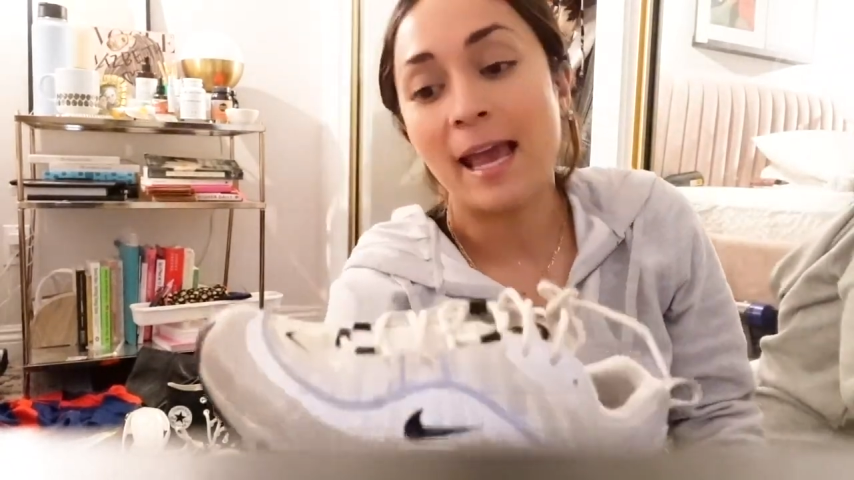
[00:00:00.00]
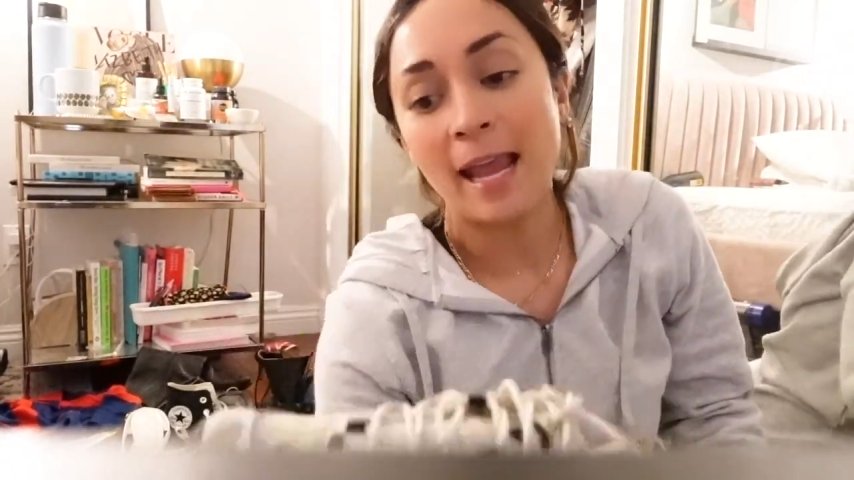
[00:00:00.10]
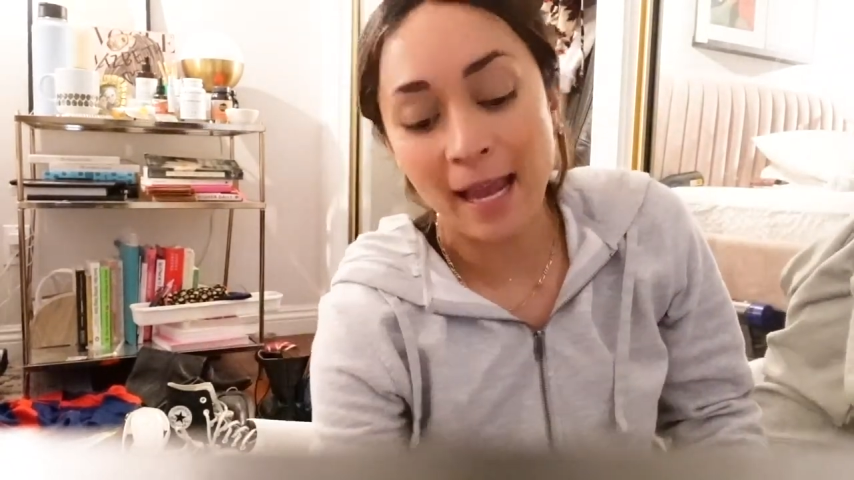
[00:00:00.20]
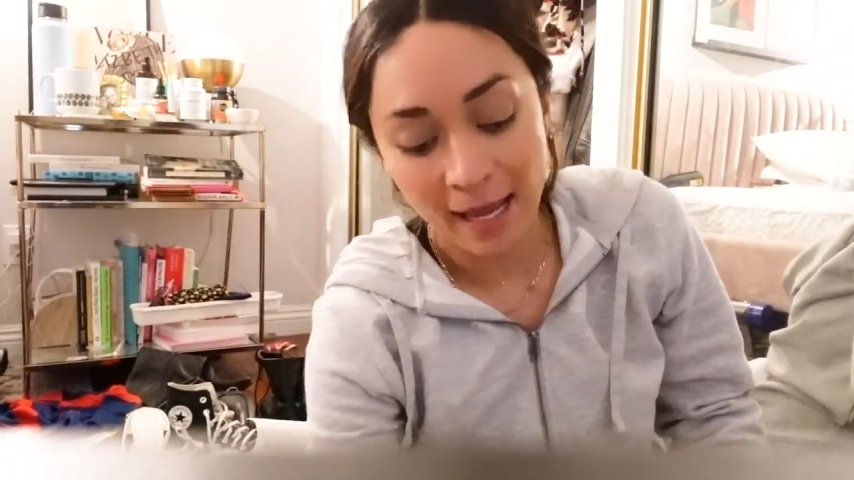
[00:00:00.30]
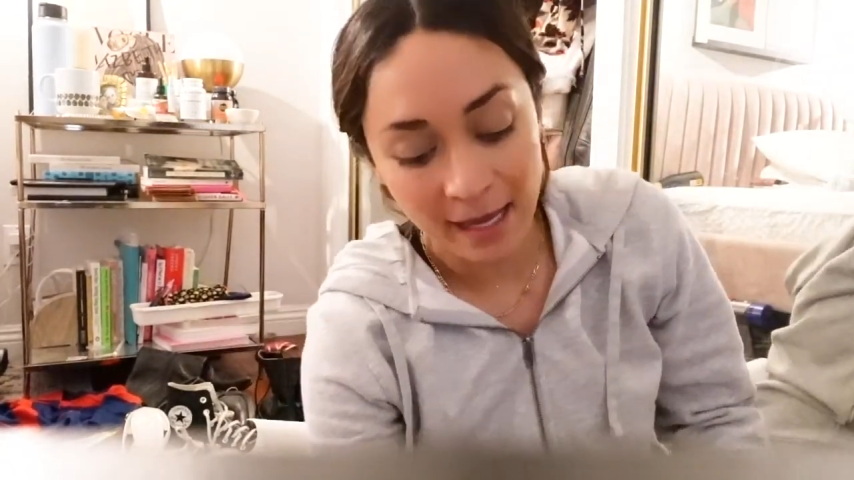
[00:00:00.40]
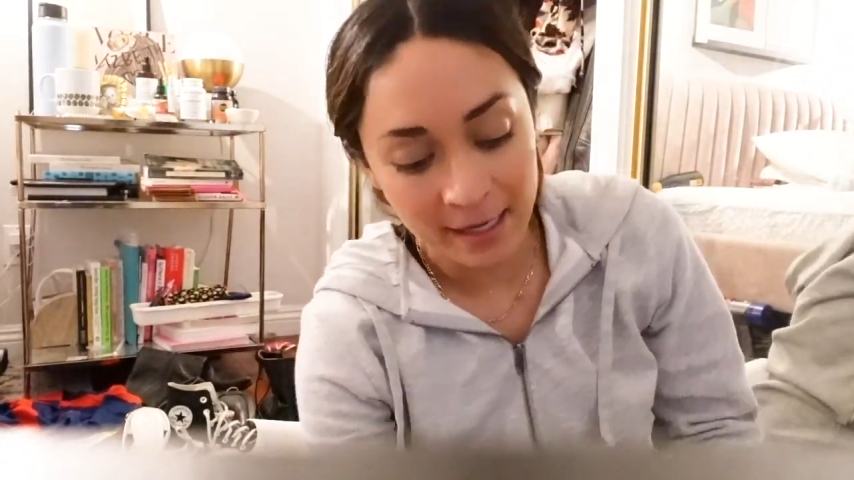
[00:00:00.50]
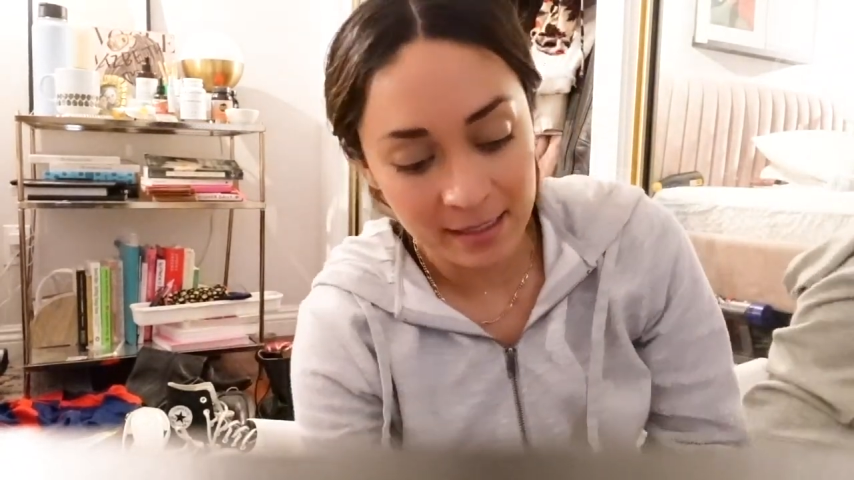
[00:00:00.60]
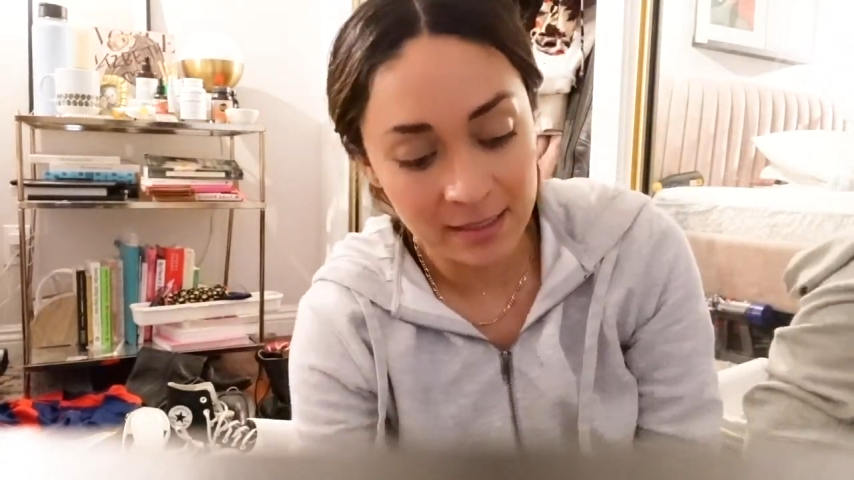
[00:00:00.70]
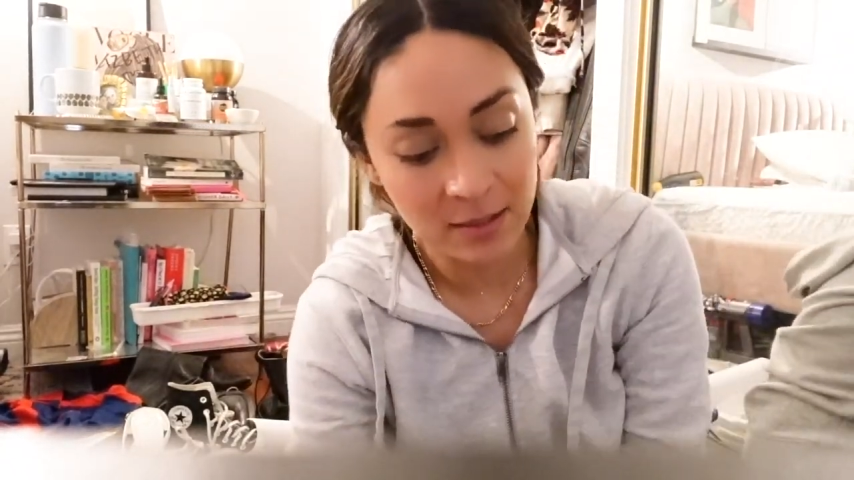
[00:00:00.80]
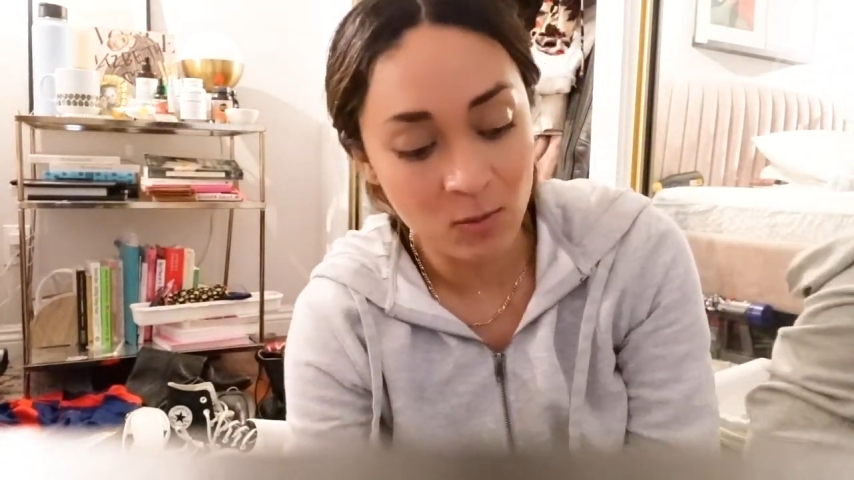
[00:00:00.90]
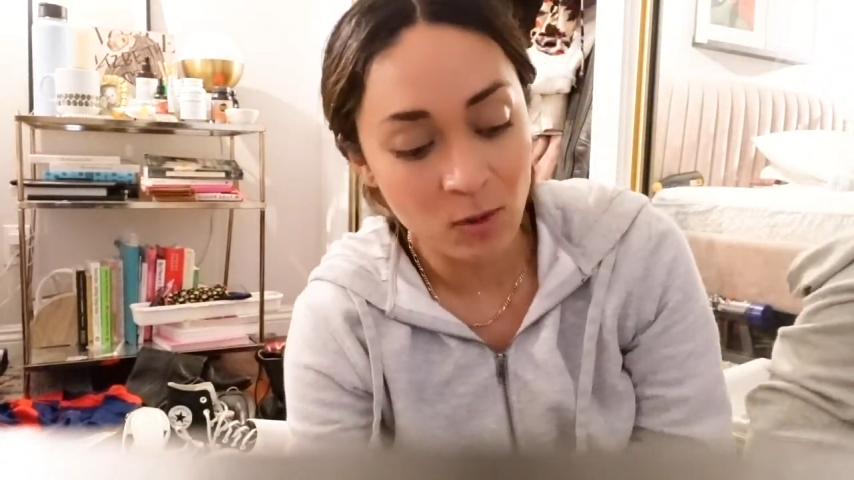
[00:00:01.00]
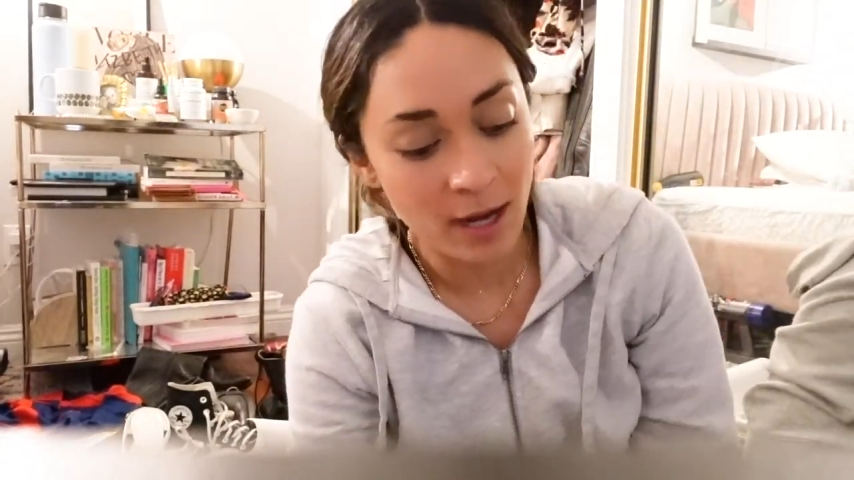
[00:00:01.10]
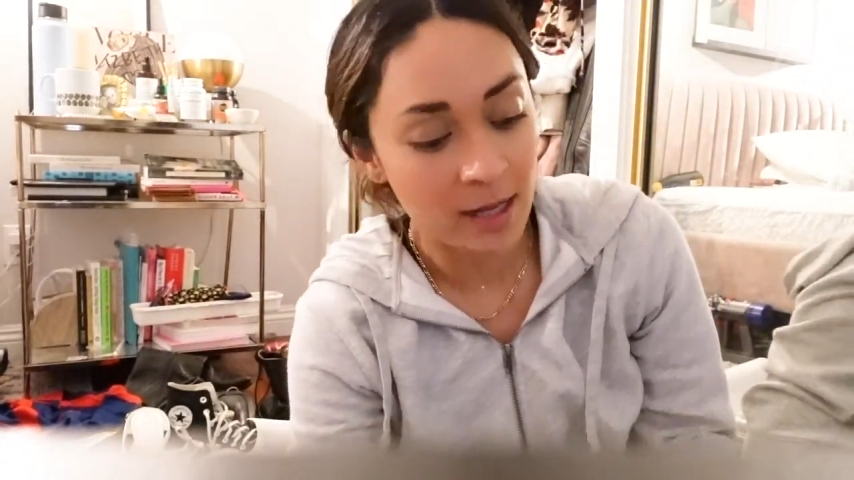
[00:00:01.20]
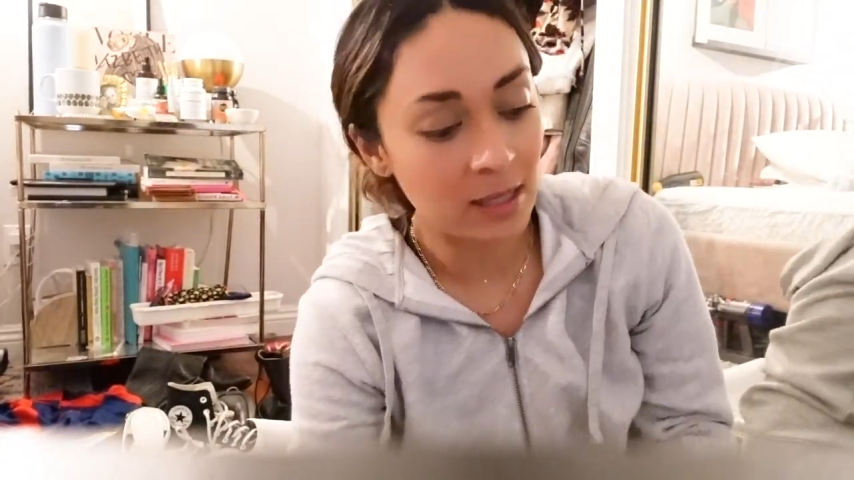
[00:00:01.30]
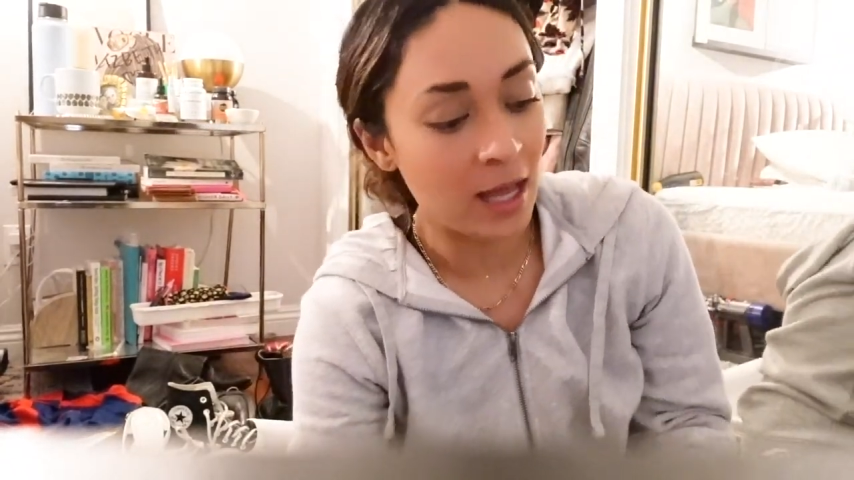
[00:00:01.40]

And while